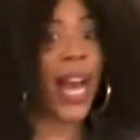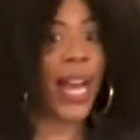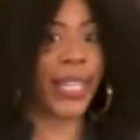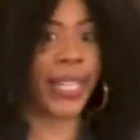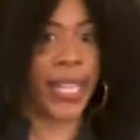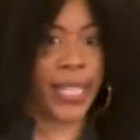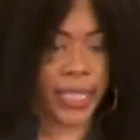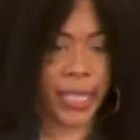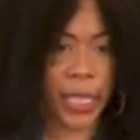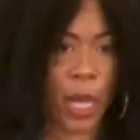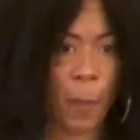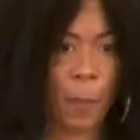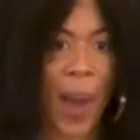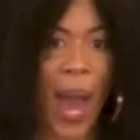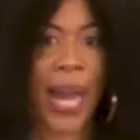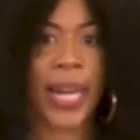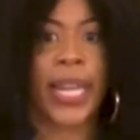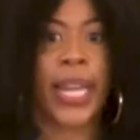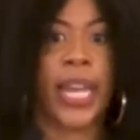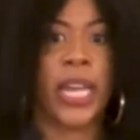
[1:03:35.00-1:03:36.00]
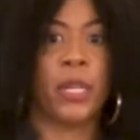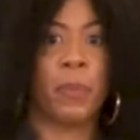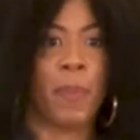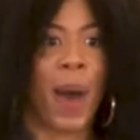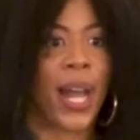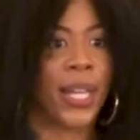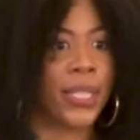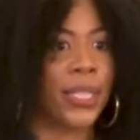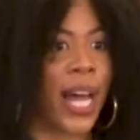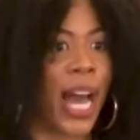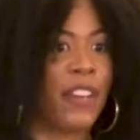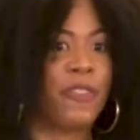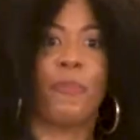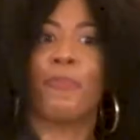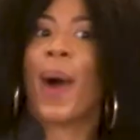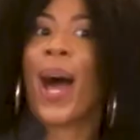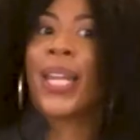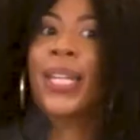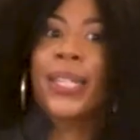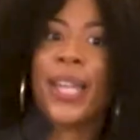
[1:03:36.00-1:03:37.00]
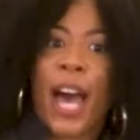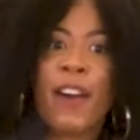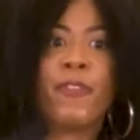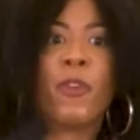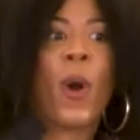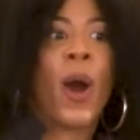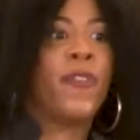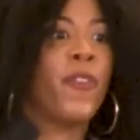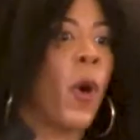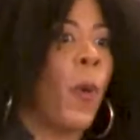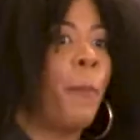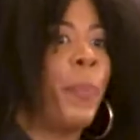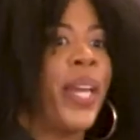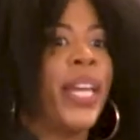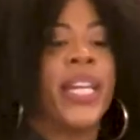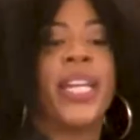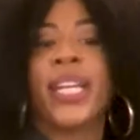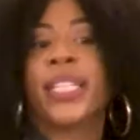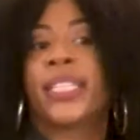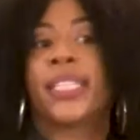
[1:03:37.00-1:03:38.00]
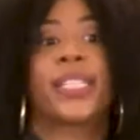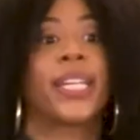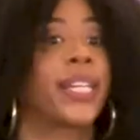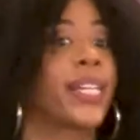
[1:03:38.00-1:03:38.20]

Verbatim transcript: I get somebody in my life, my level of obedience to